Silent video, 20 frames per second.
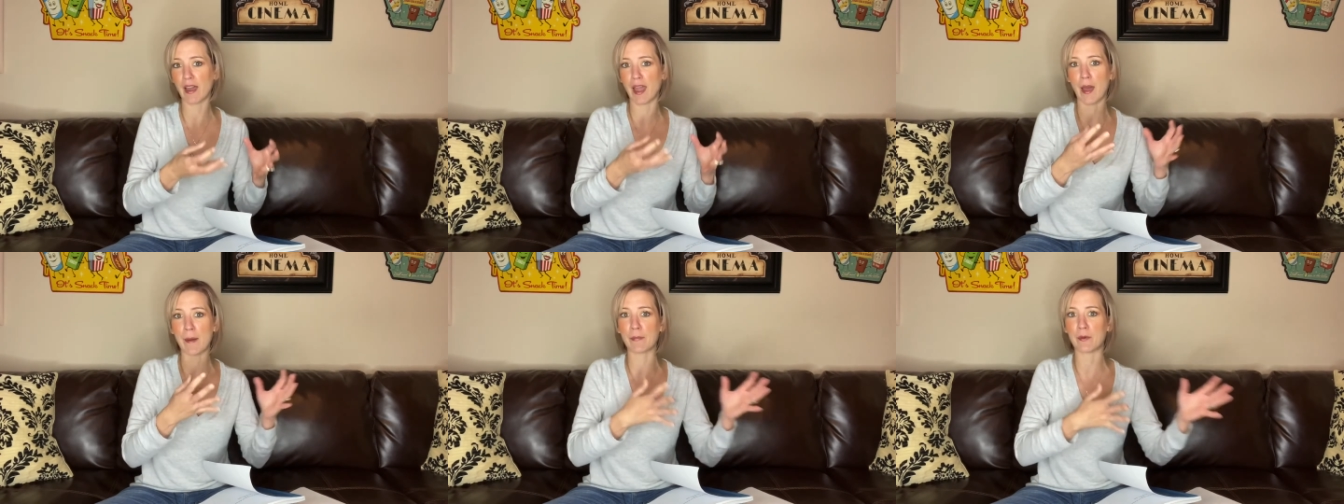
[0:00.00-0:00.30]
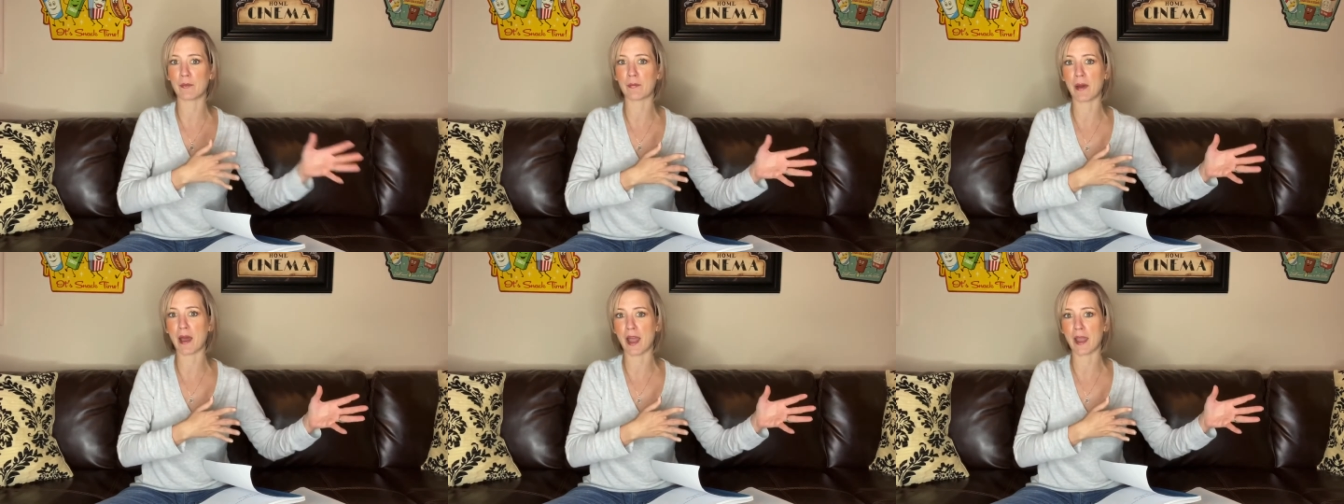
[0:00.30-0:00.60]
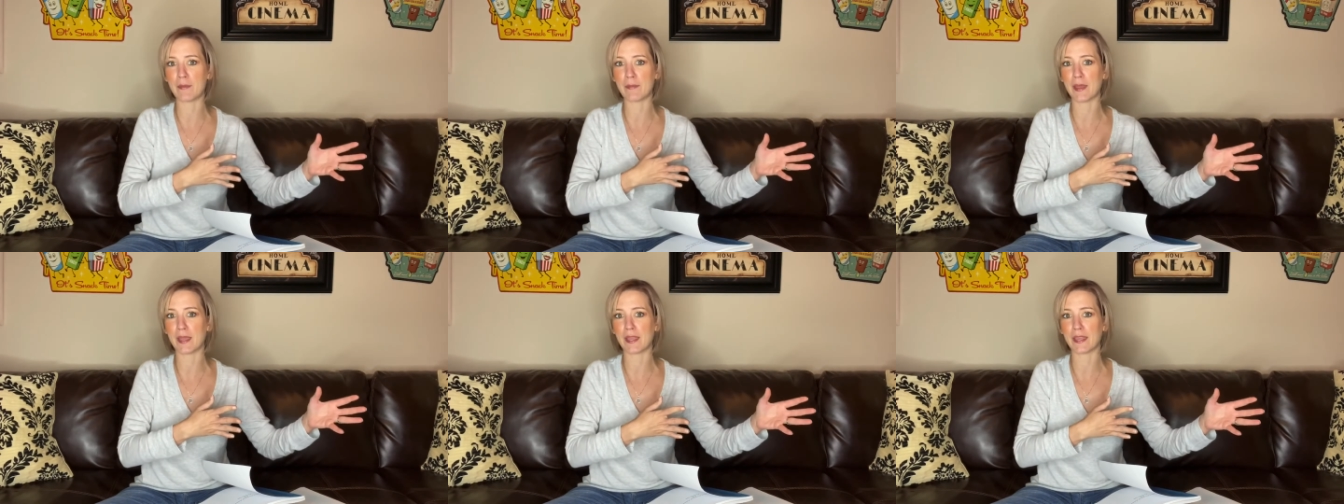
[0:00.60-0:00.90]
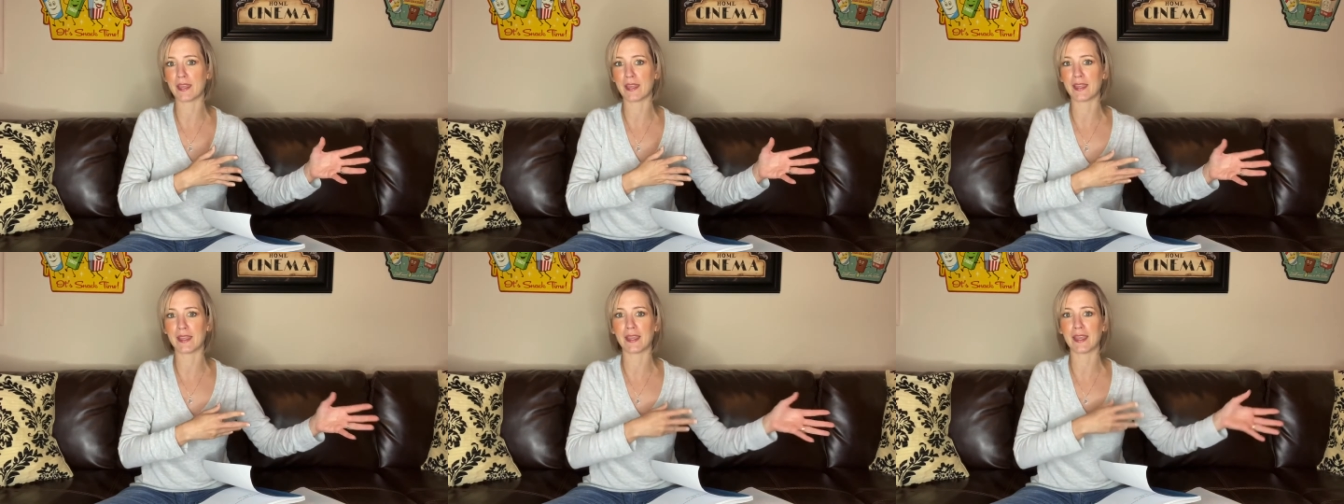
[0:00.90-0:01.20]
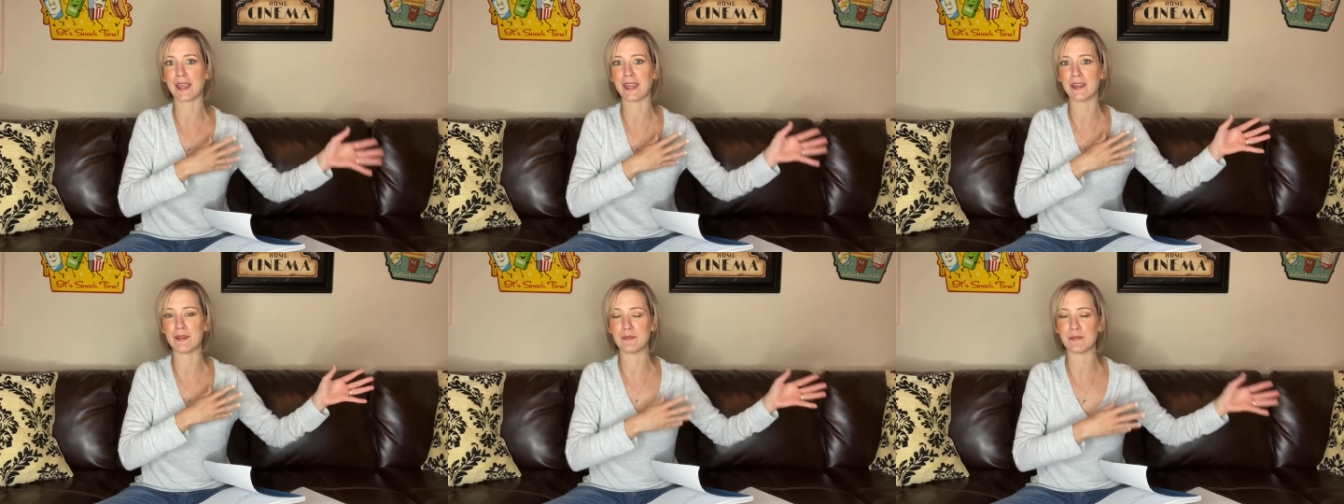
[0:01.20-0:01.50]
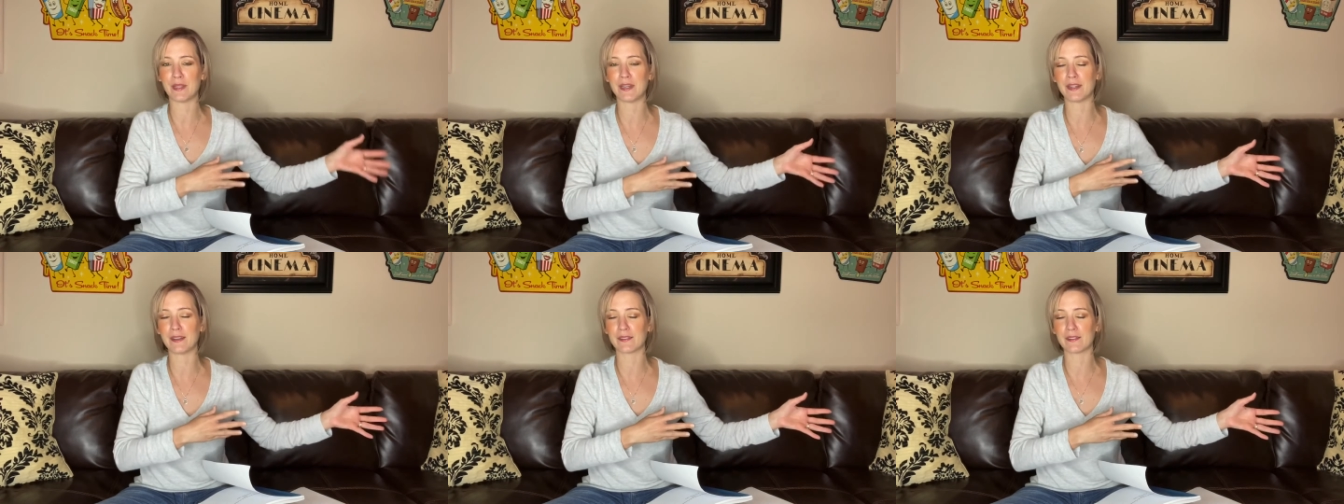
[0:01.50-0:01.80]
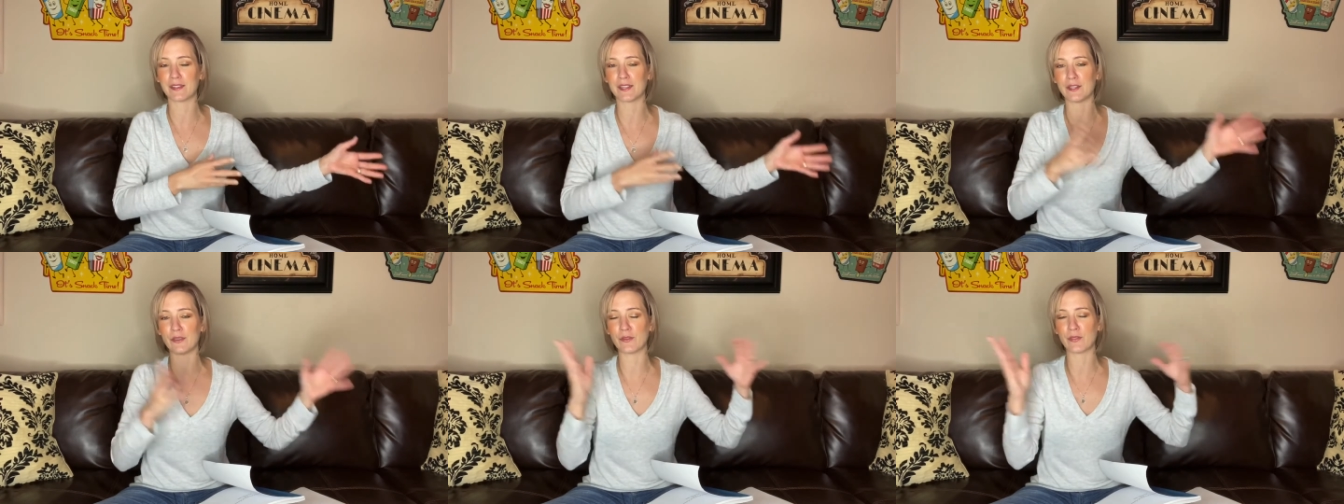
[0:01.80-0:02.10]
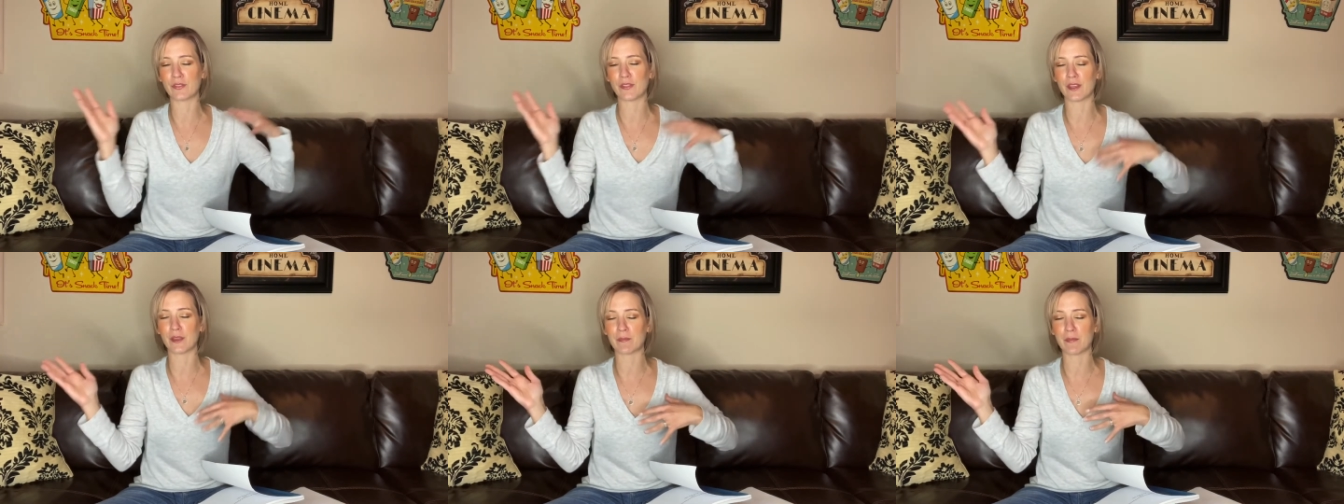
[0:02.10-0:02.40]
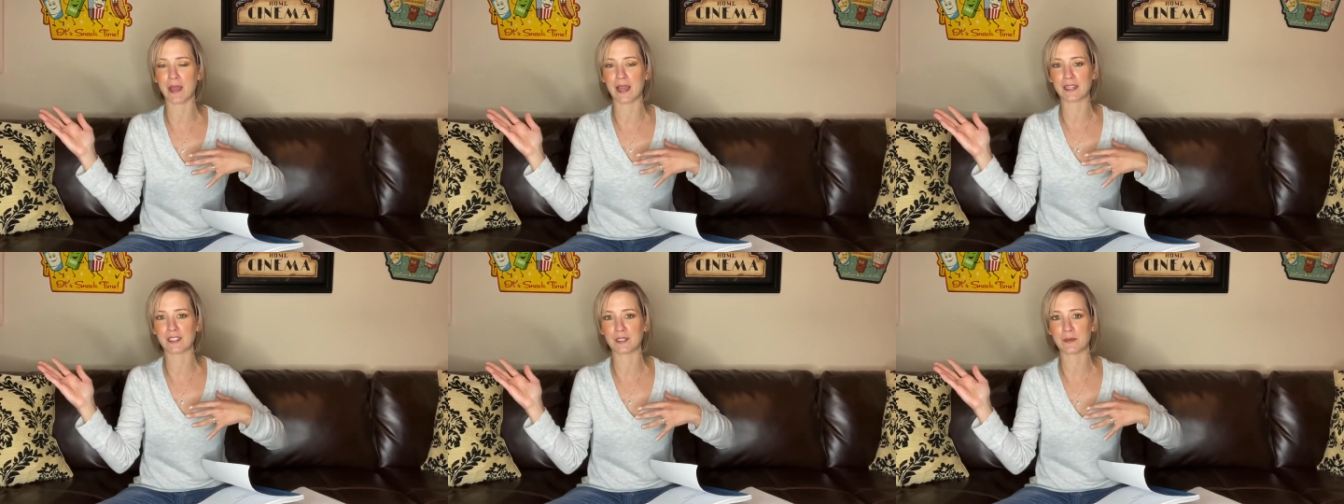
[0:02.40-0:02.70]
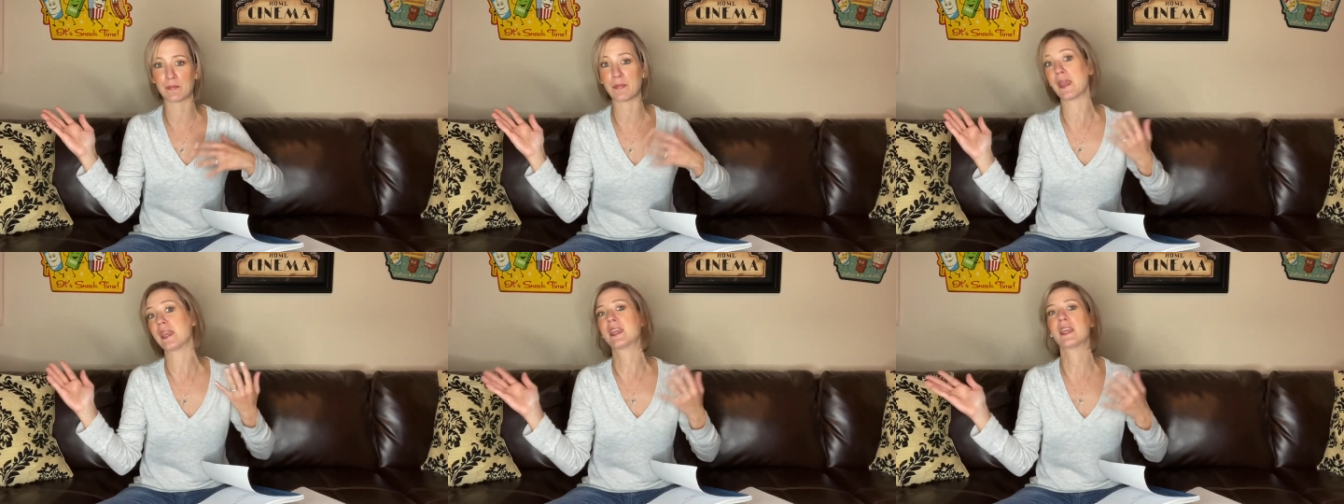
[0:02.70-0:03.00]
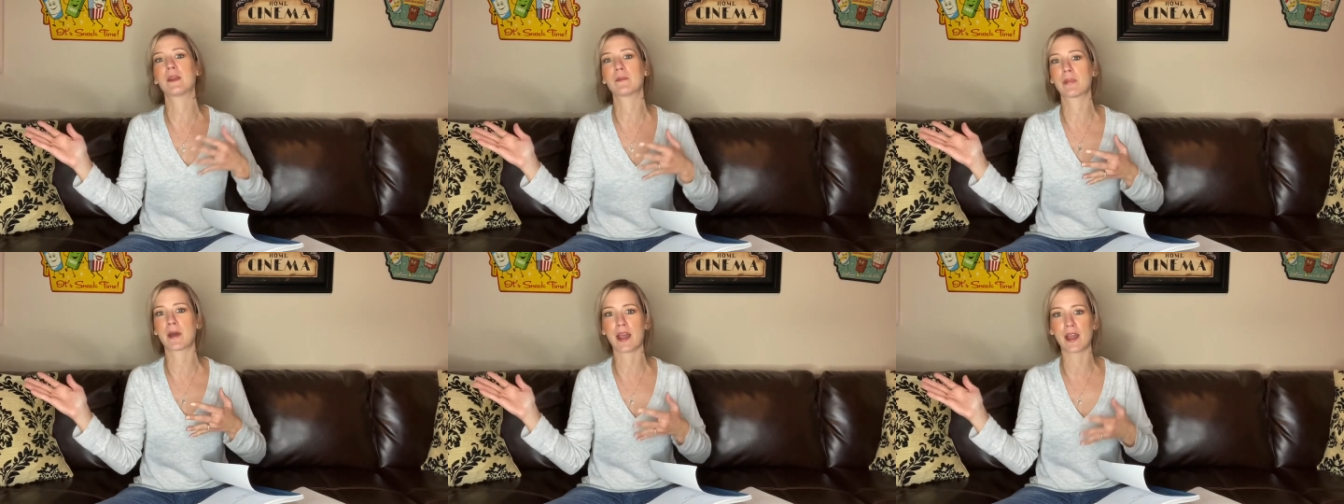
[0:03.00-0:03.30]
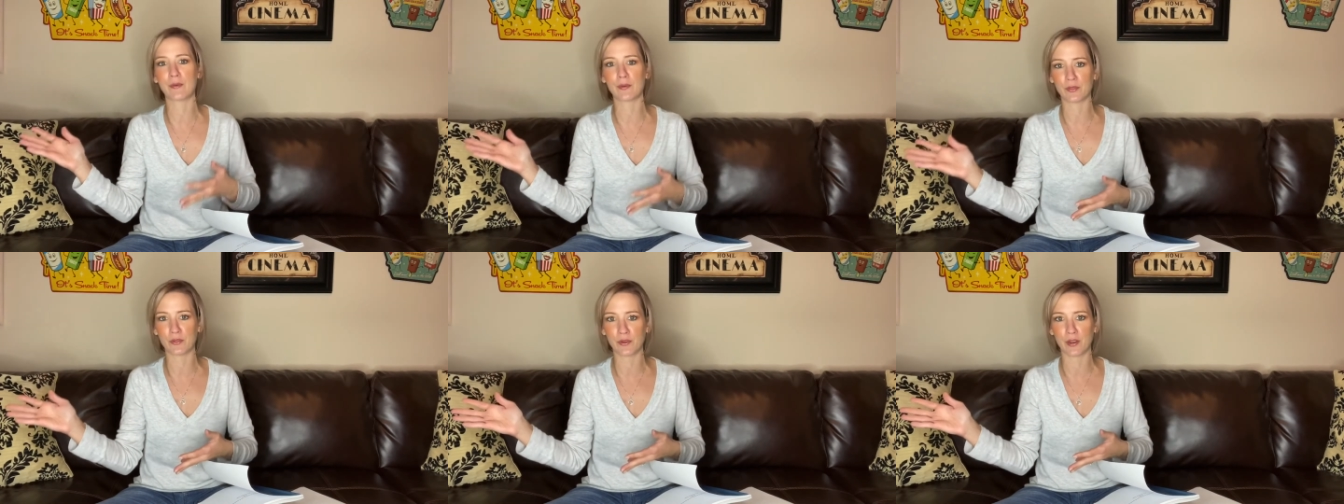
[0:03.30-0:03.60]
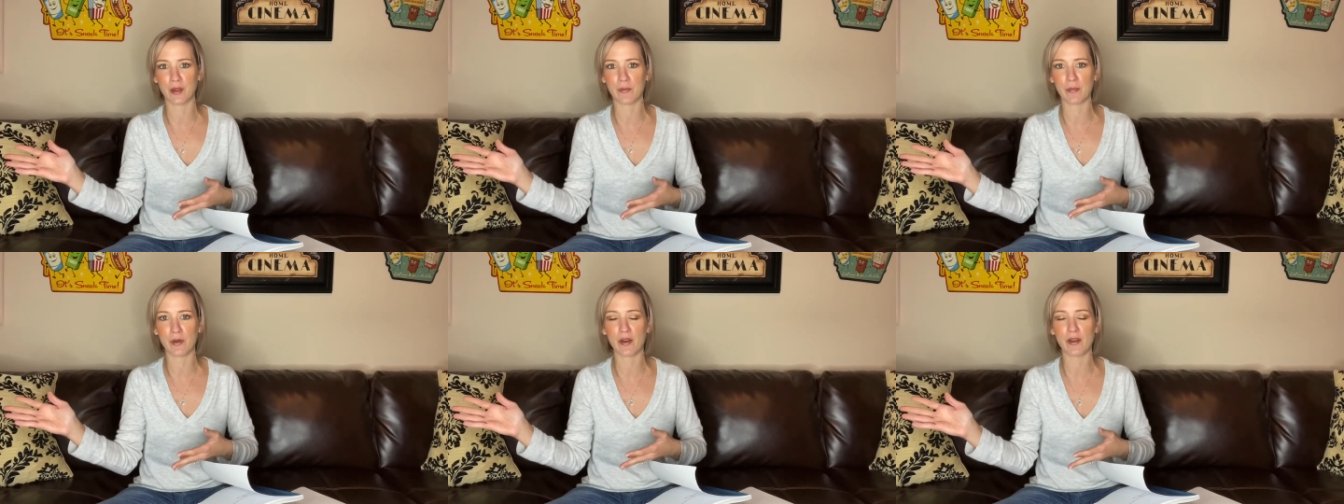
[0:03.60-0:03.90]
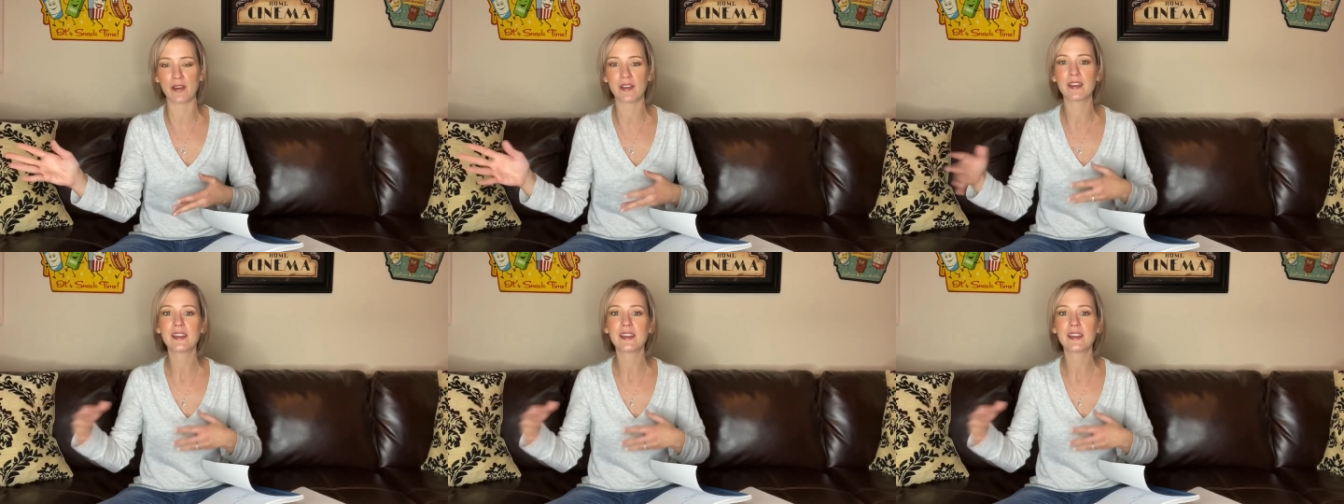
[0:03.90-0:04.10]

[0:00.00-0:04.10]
apple pie baking and immediately you think back to baking pie with grandma.